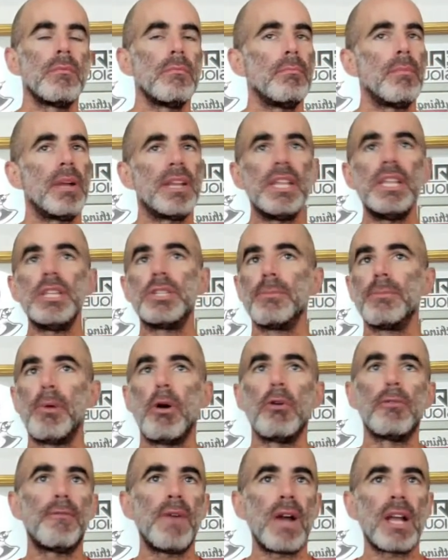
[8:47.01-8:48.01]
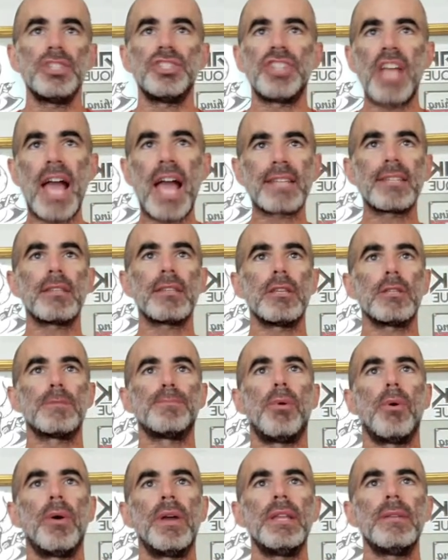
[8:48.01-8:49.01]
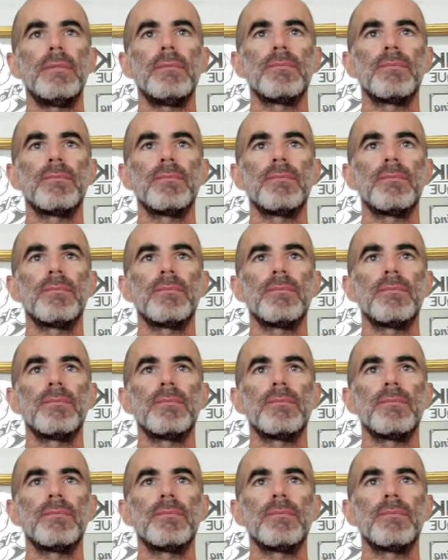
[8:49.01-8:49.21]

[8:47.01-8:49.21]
My knees are both fucking jacked at this point.